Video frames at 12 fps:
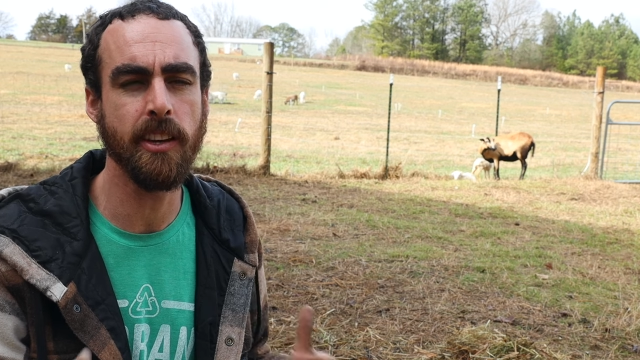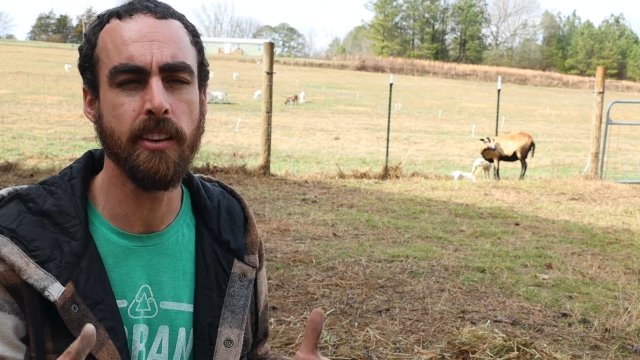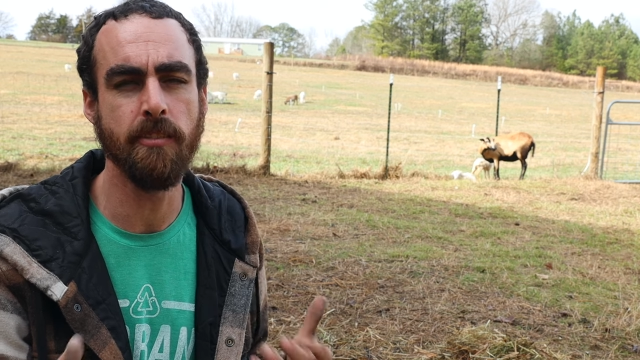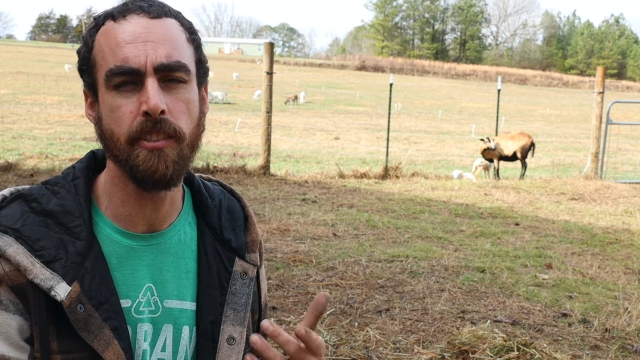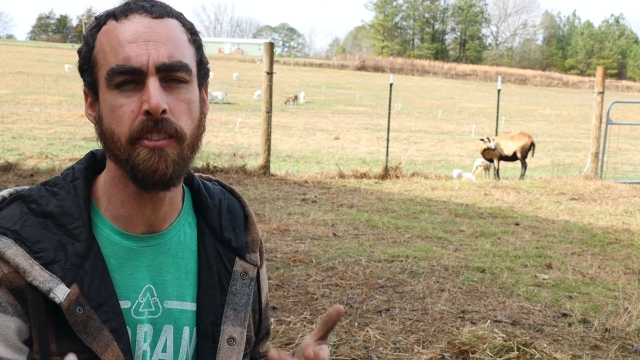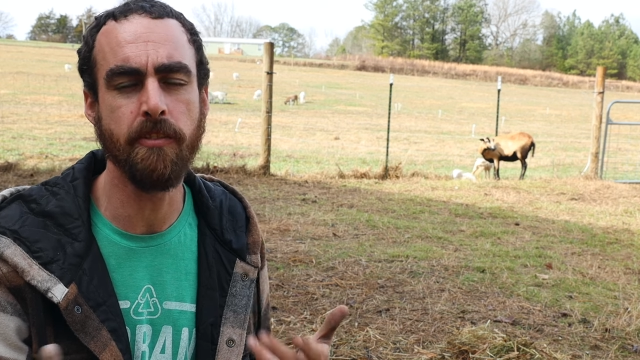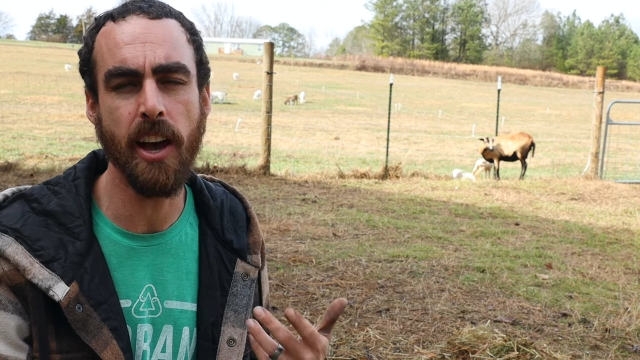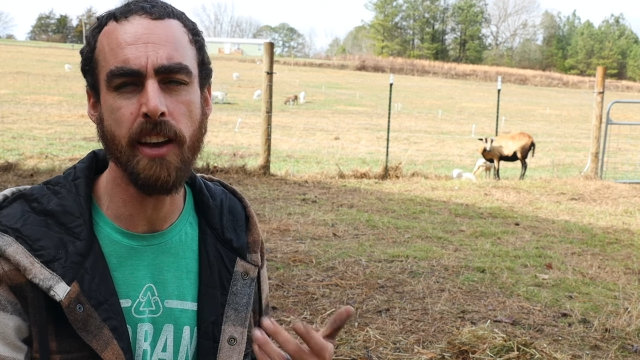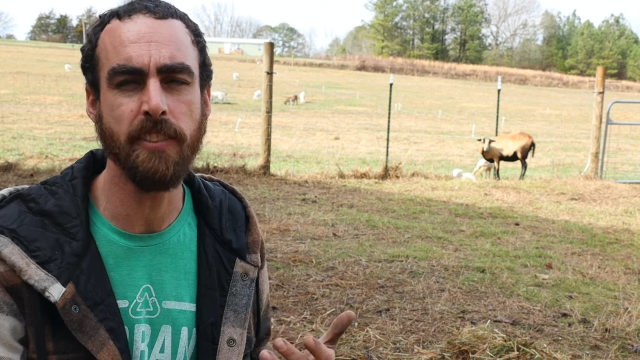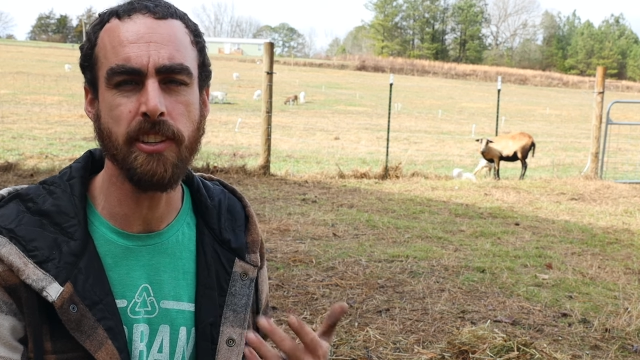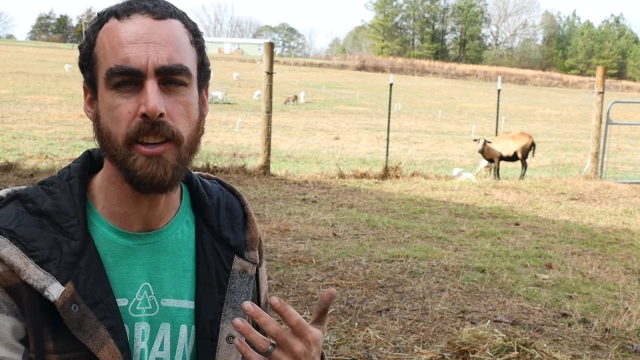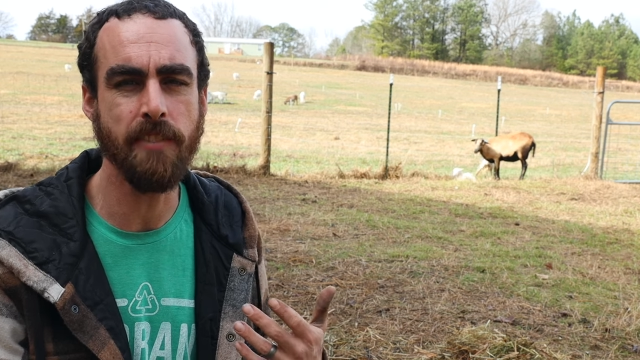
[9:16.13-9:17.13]
in the
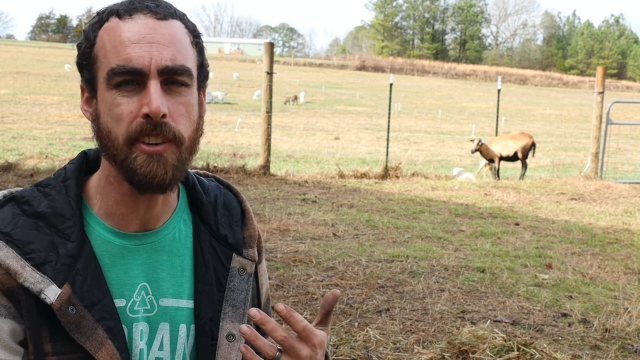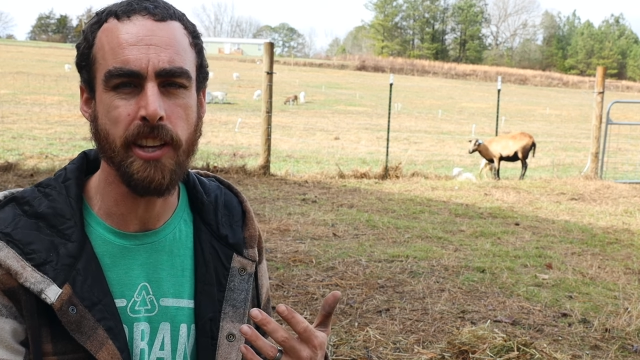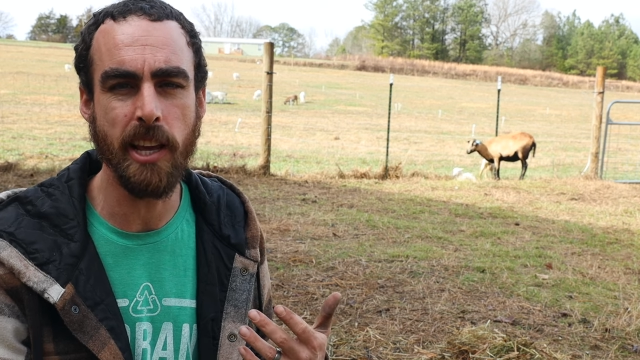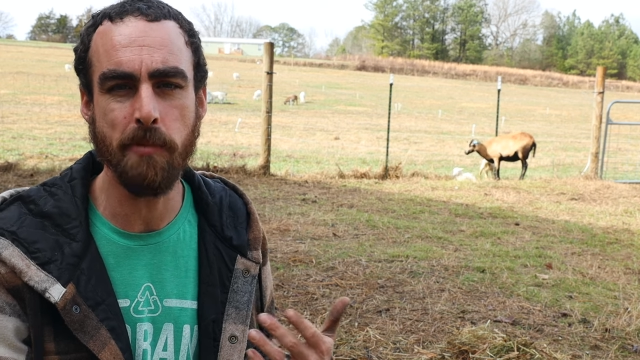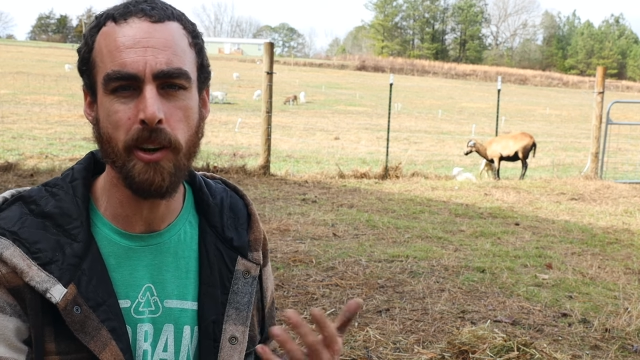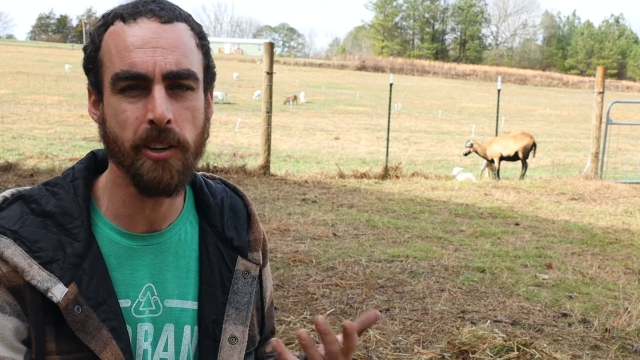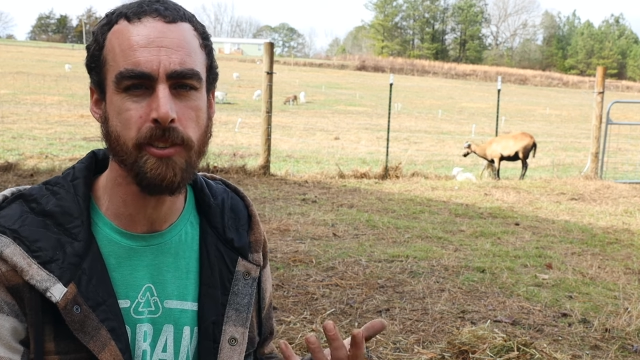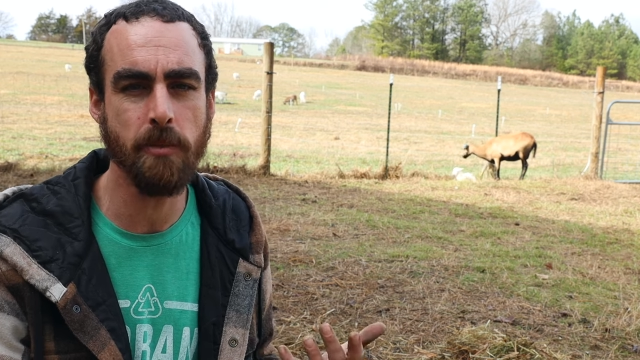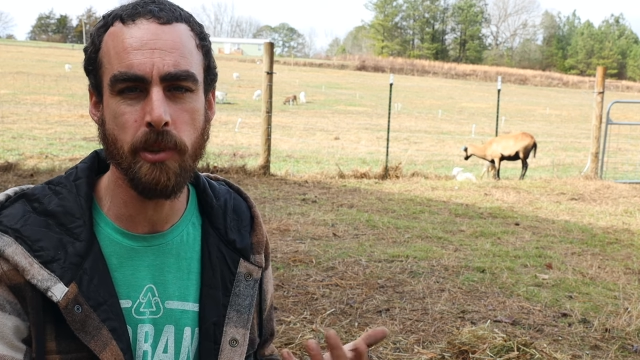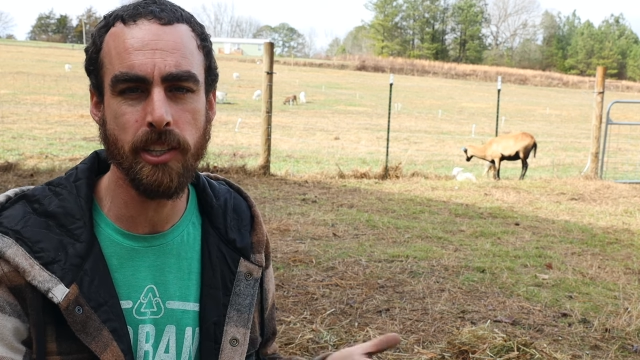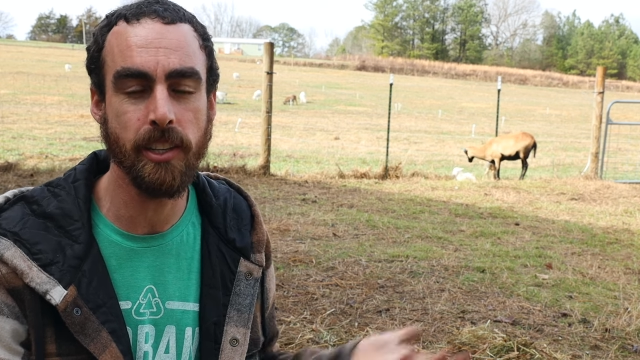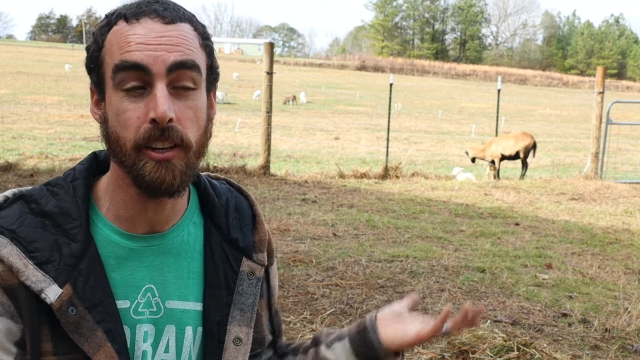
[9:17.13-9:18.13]
five to seven day mark,
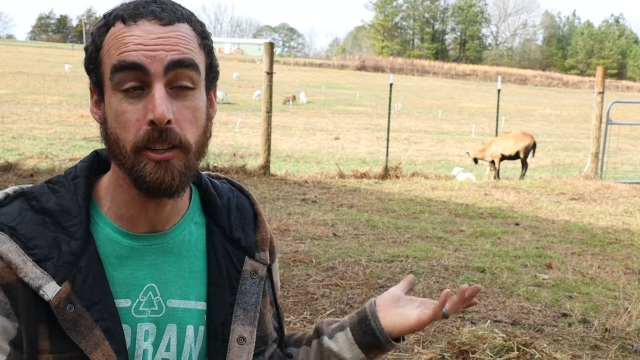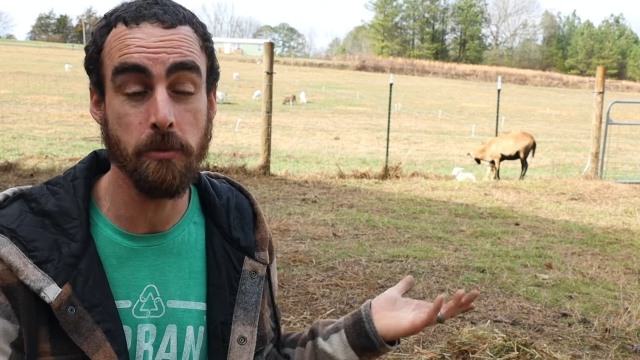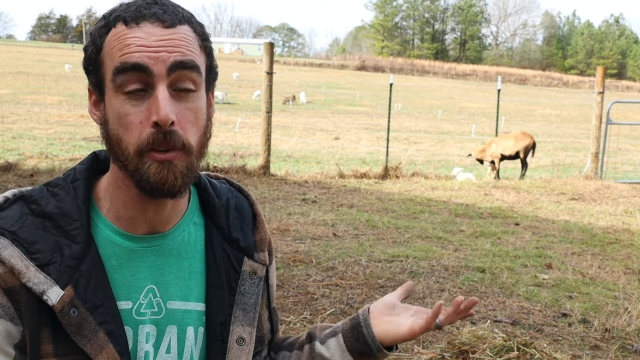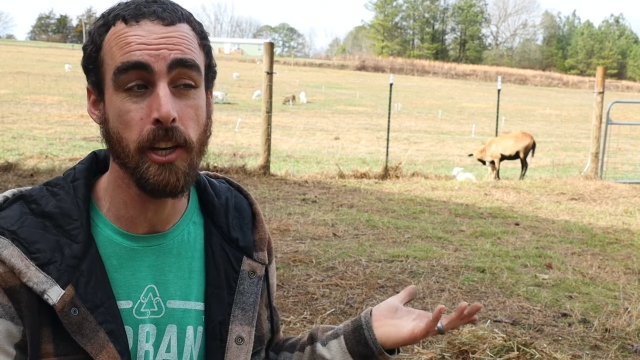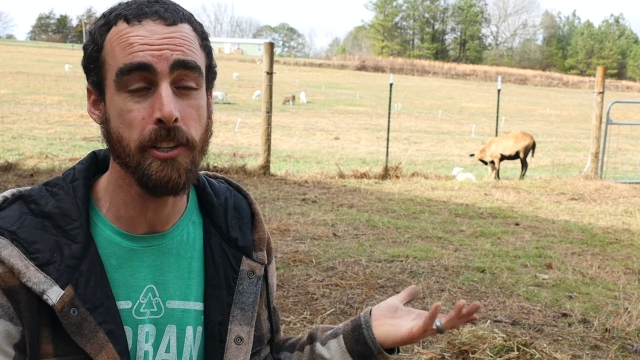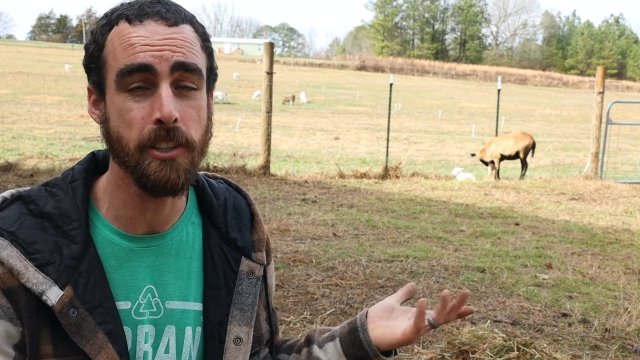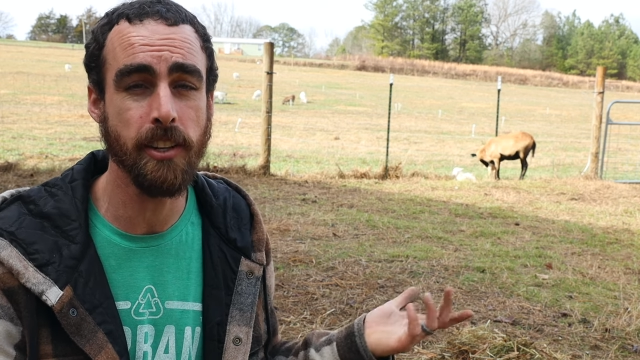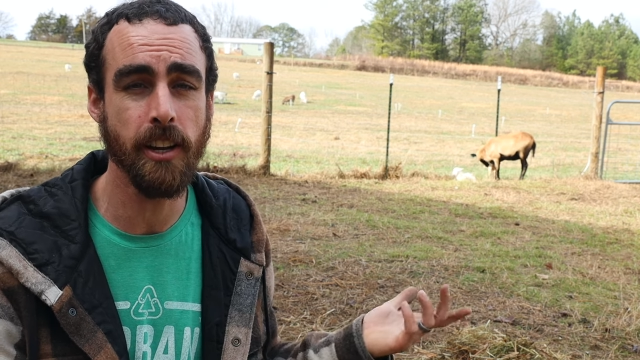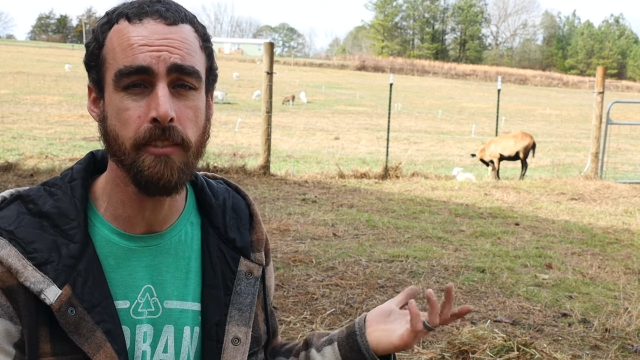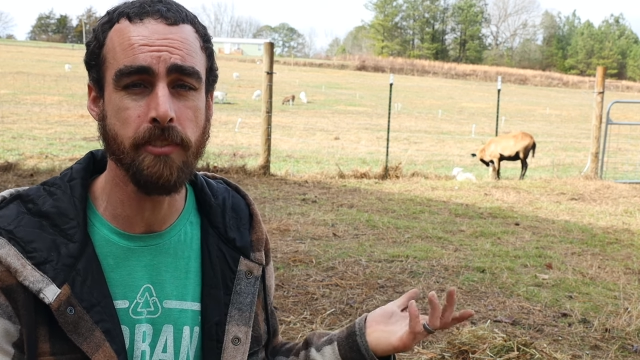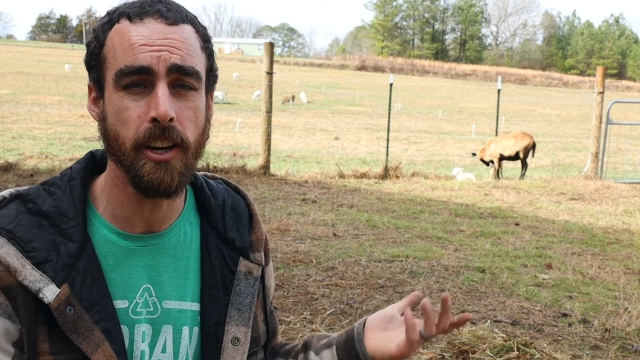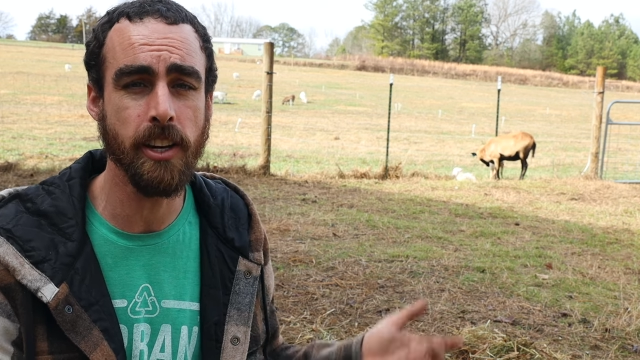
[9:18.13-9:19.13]
somewhere in there is when I
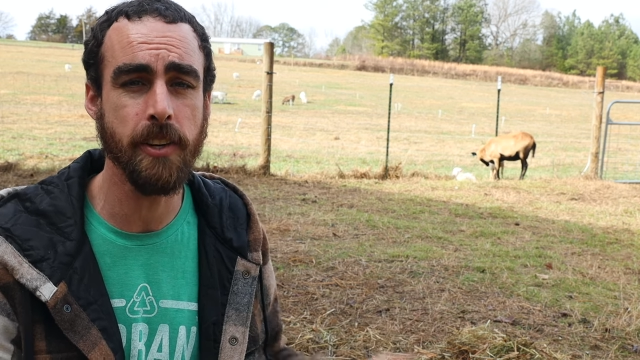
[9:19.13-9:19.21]
have done